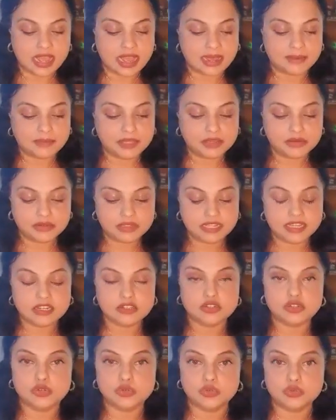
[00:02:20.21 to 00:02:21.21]
I'm using
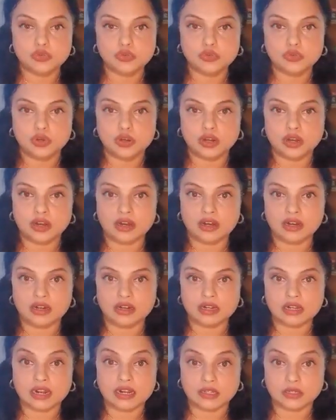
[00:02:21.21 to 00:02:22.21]
2
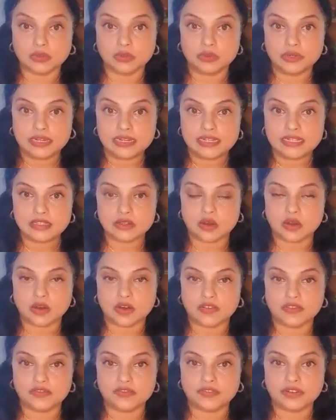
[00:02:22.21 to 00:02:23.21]
katoris
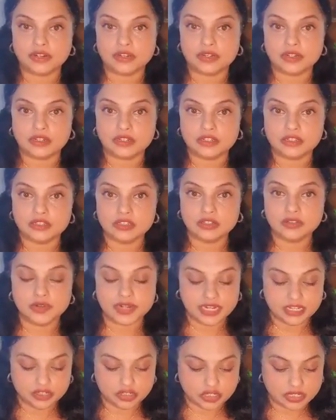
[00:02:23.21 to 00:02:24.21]
of
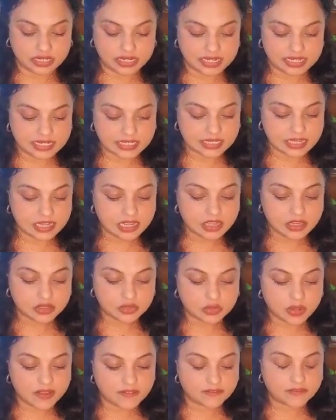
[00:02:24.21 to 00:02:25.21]
green chilies,
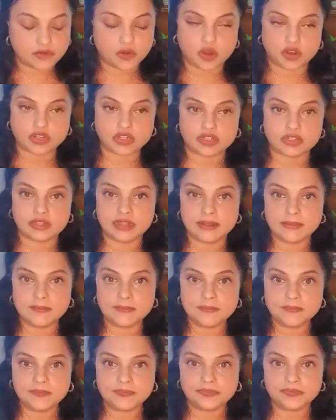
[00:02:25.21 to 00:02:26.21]
so I've washed
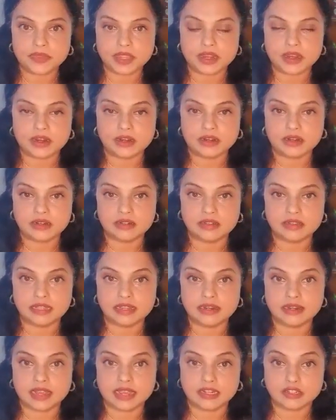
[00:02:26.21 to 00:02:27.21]
them,
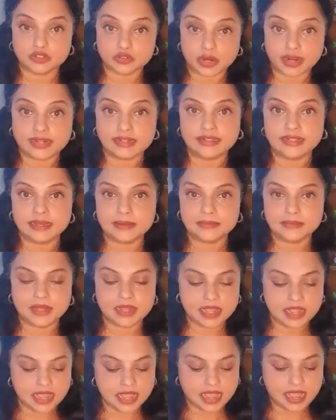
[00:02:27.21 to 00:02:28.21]
then I dried them
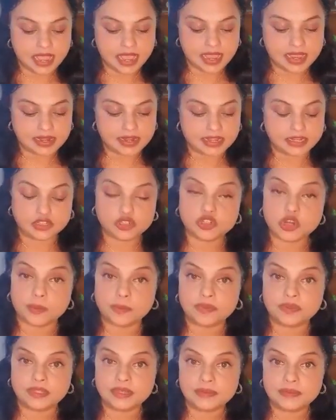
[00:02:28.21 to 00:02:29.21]
and I
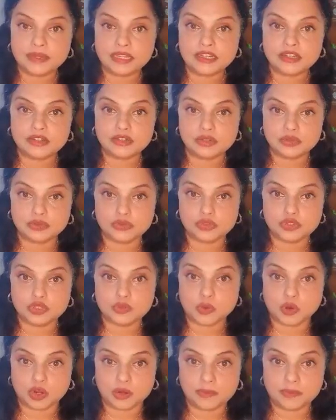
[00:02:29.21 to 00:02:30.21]
chopped them into
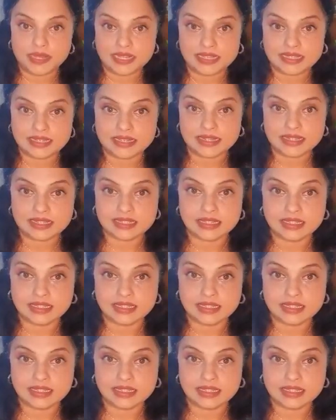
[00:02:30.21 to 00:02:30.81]
small pieces,